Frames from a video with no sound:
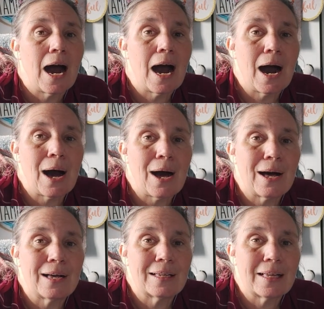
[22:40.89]

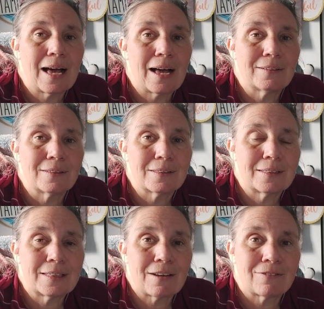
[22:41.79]
I
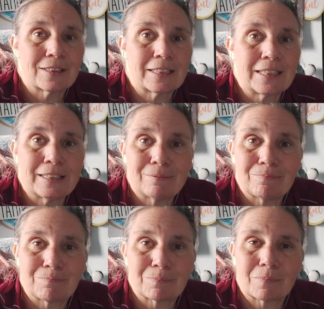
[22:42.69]
definitely
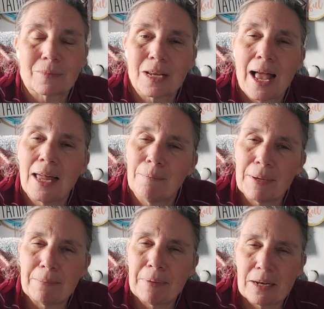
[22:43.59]
had a
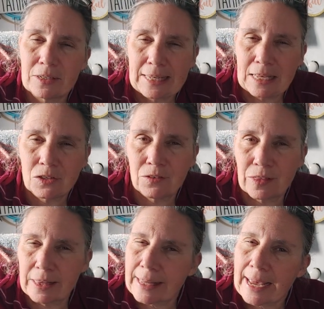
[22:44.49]
bit better sense of
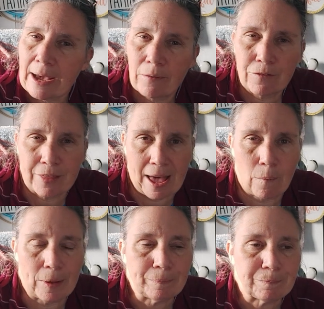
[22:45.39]
the layout for that
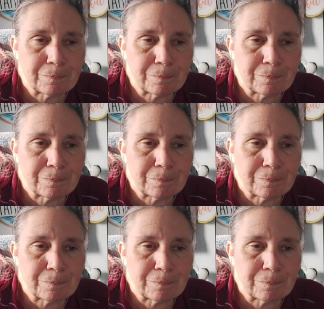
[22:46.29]
one.